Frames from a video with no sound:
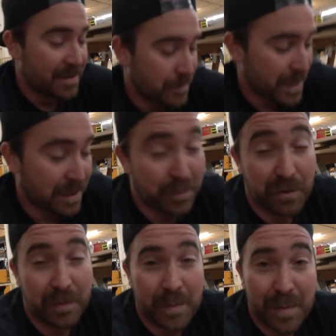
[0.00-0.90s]
Pneumatic
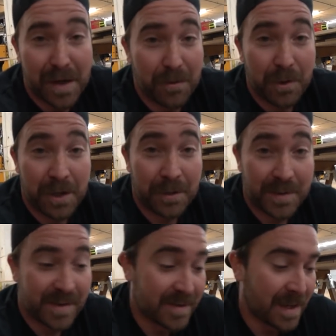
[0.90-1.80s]
Movement bought one. It
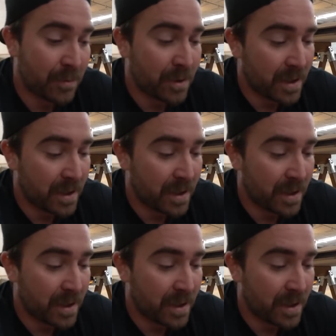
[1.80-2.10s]
was the same one.